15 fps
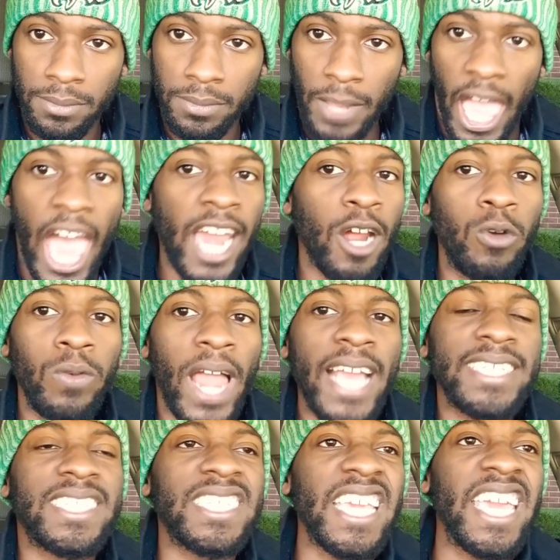I don't like
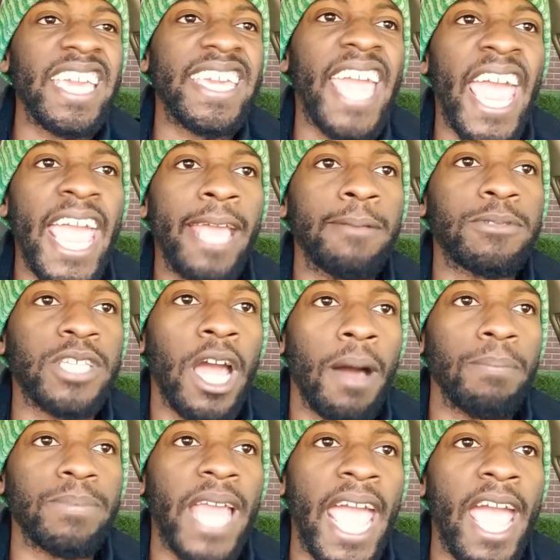seeing games
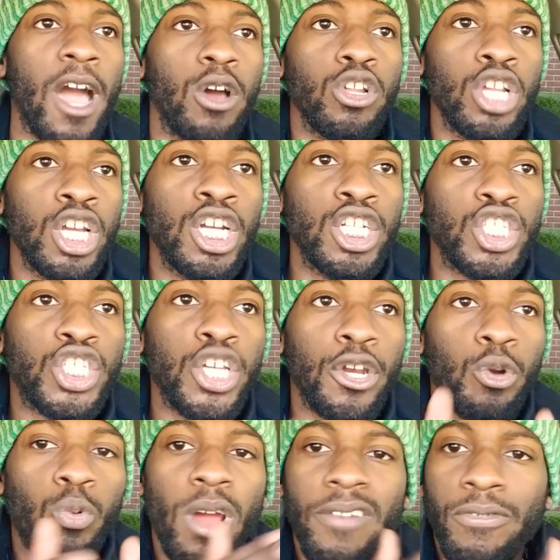come down to the
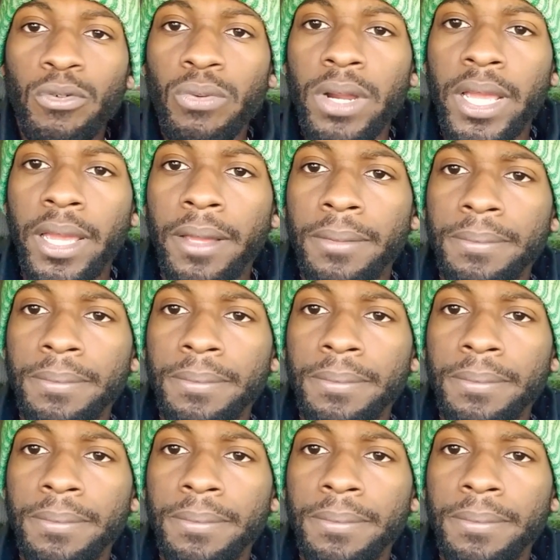referee.